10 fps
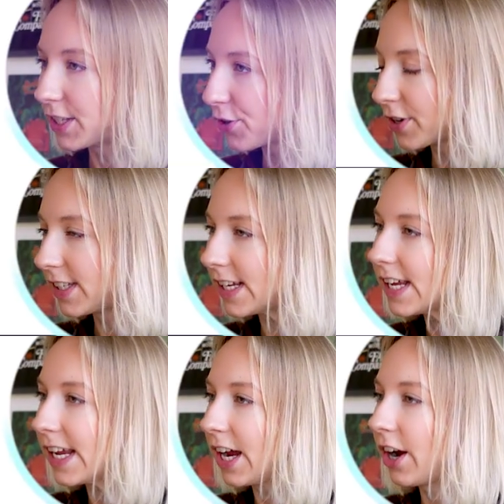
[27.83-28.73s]
As you can see
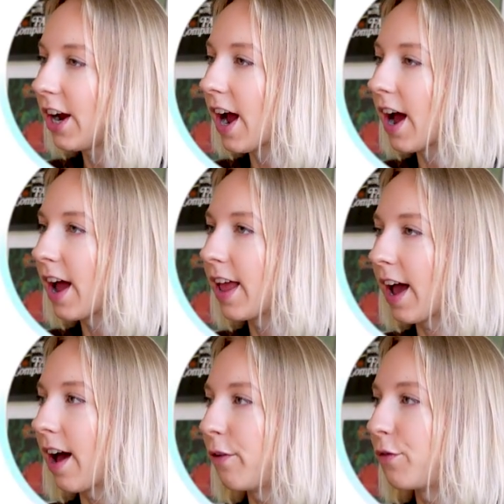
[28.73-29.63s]
here, I
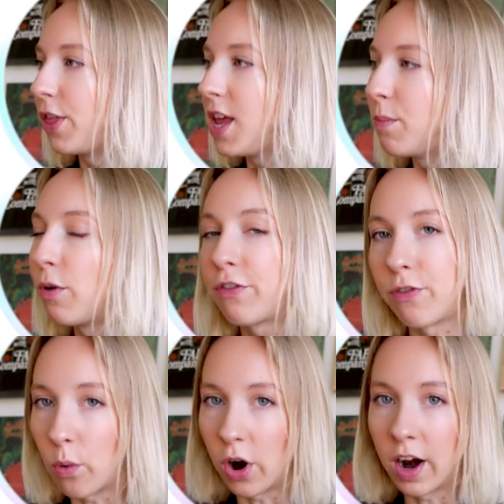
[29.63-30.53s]
have the
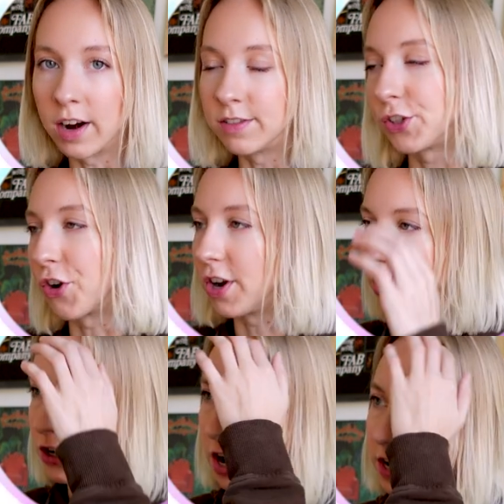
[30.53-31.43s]
before
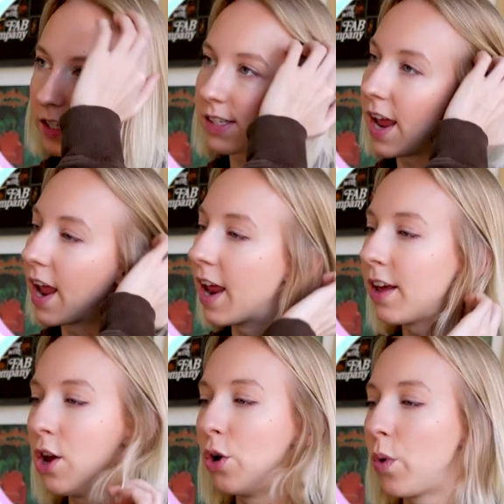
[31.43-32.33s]
screenshots and
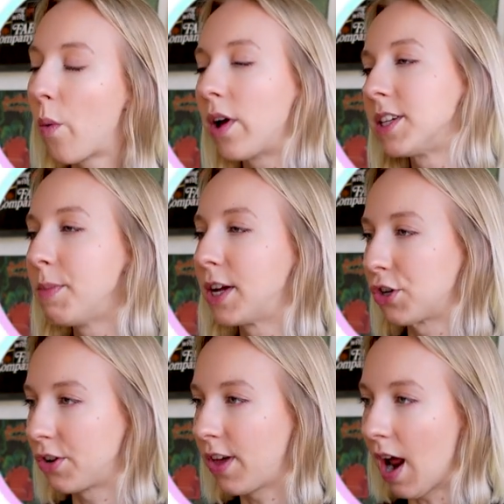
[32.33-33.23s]
we want to make
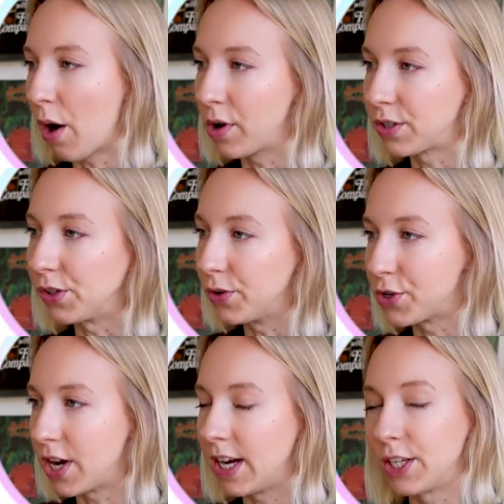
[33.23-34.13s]
sure that our
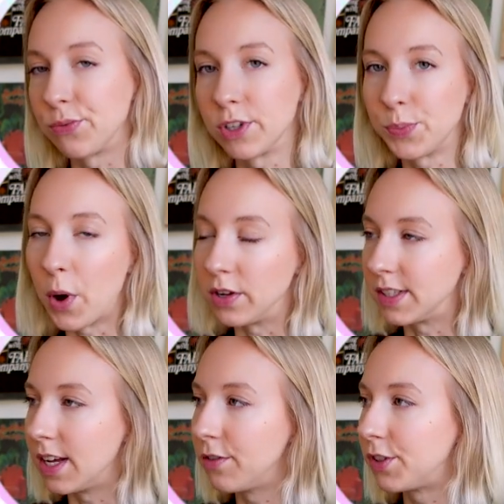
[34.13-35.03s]
solution is
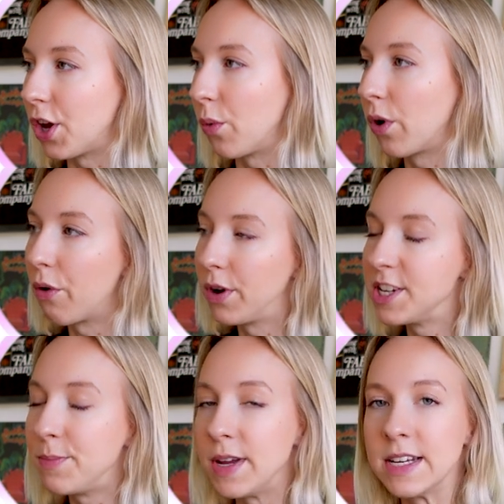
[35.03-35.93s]
responsive. So we're going
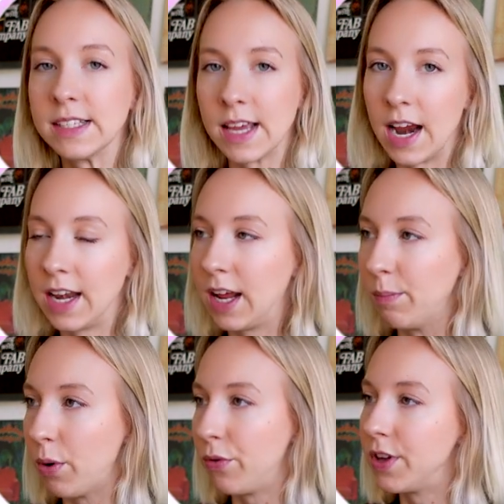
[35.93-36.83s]
to be designing
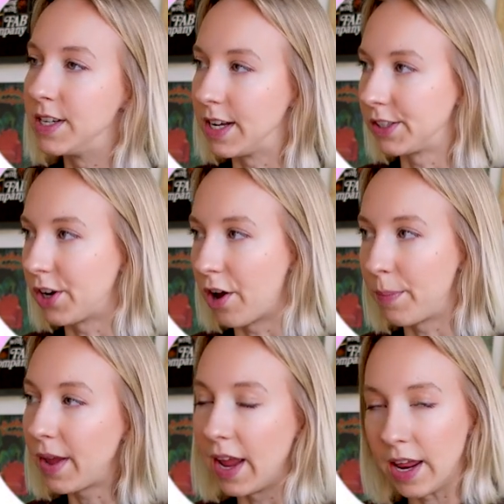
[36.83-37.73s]
both a
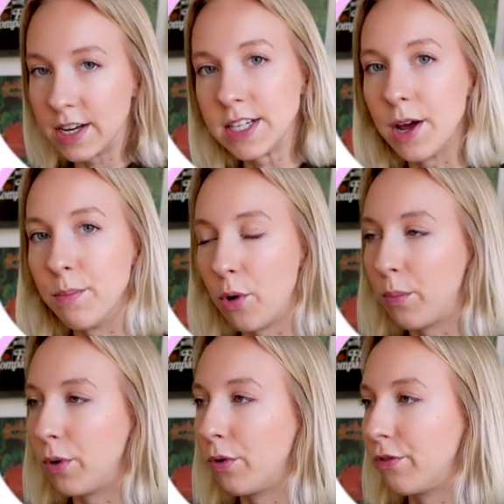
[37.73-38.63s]
desktop and a
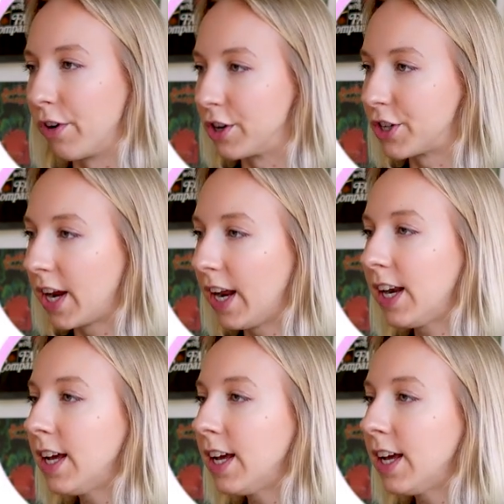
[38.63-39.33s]
mobile version.